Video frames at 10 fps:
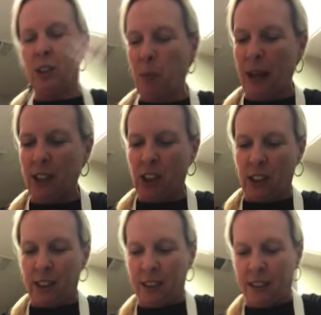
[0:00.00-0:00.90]

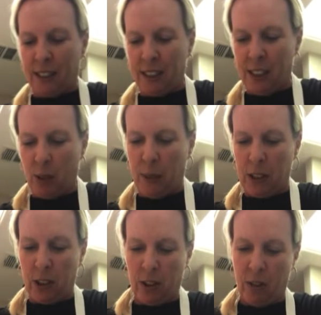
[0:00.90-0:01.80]
Spatulas. I need a
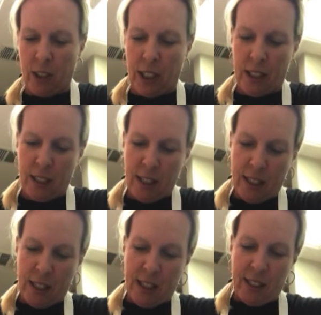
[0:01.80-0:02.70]
spatula. Okay.
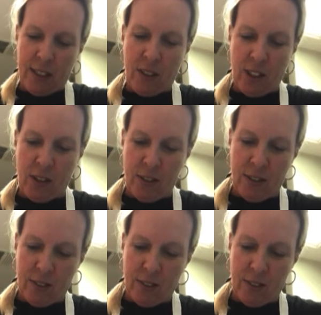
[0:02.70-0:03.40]
There you go.